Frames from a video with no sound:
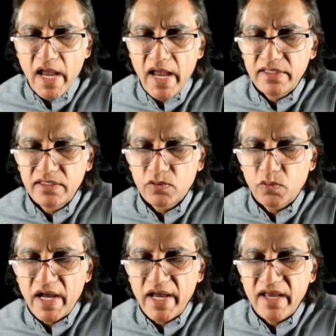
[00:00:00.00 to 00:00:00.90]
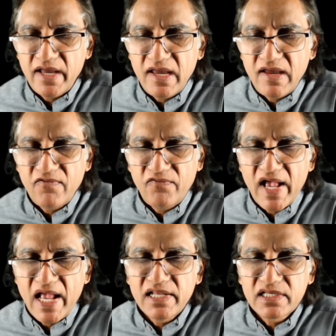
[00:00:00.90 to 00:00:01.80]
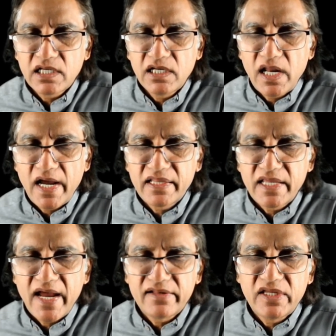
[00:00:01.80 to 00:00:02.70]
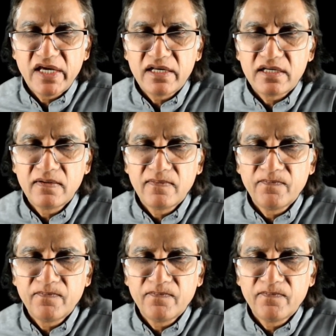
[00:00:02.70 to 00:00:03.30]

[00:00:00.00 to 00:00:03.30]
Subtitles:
and why he felt like that